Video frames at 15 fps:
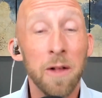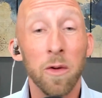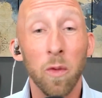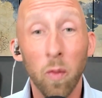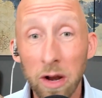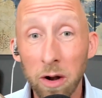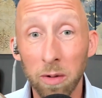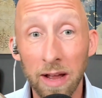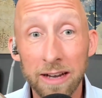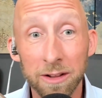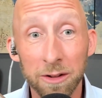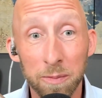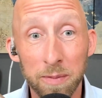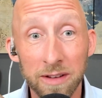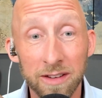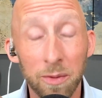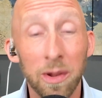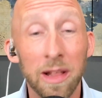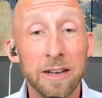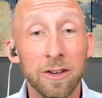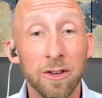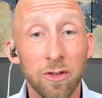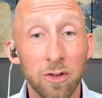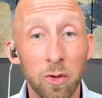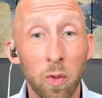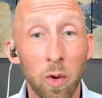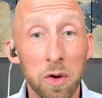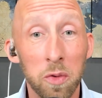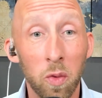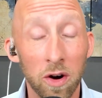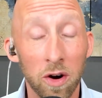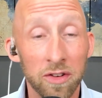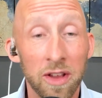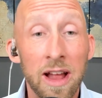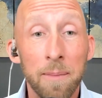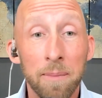We don't like to look busy. We like to do what works.